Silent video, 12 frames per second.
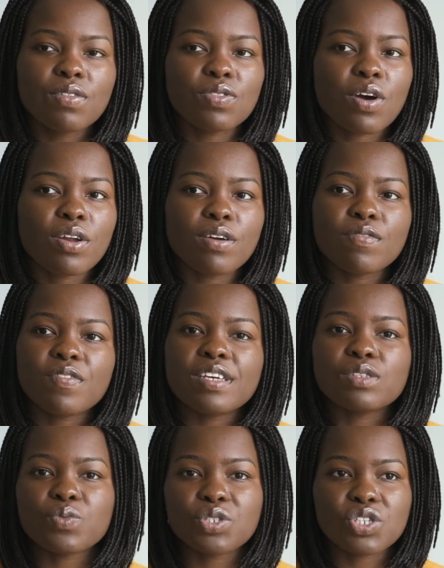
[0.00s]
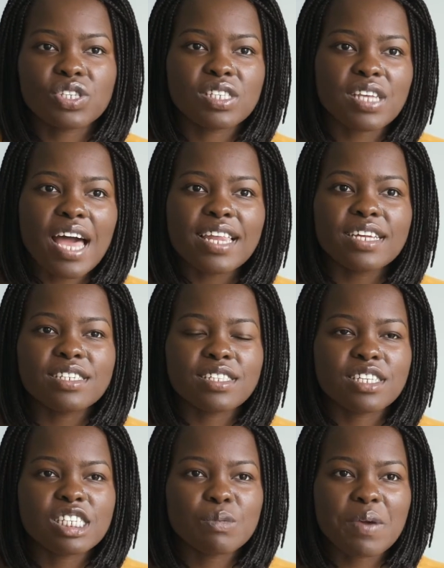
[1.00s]
thought of as we're just silent
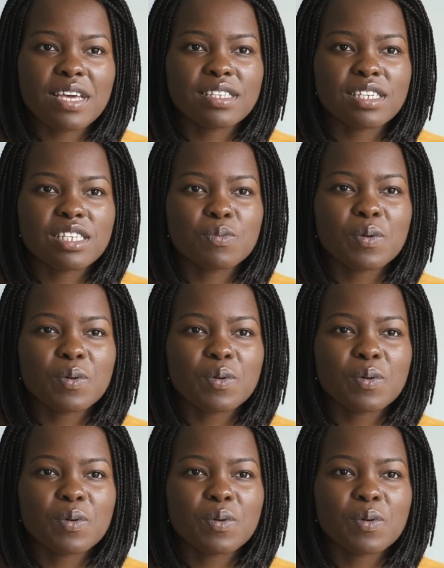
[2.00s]
in these spaces.